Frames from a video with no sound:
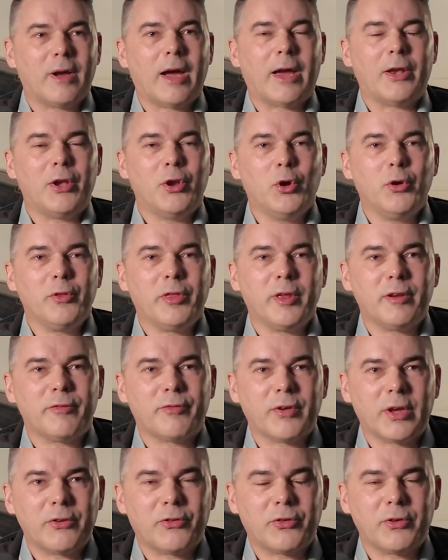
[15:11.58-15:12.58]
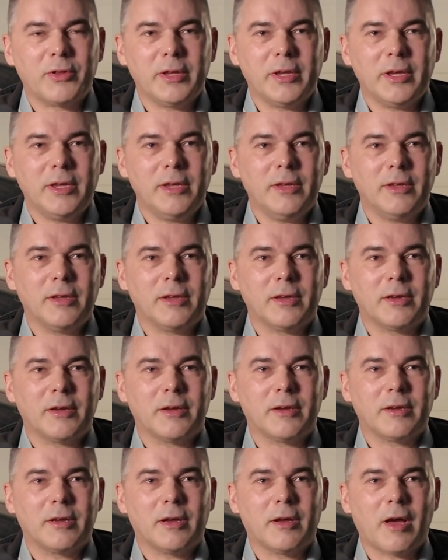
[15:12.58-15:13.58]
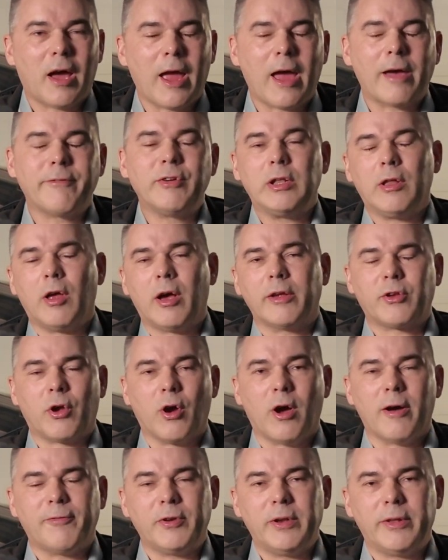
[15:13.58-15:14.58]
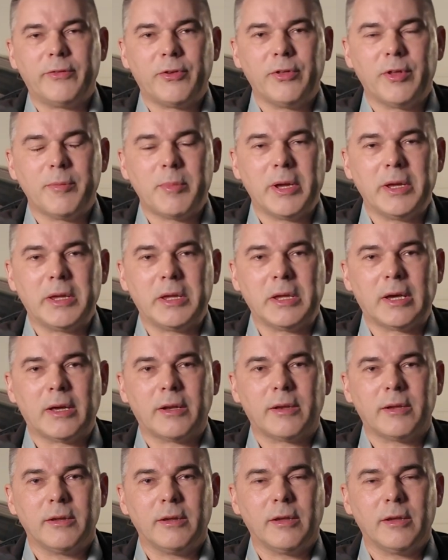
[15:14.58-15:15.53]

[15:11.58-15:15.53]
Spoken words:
I know that eventually, I haven't lost confidence in the bike yet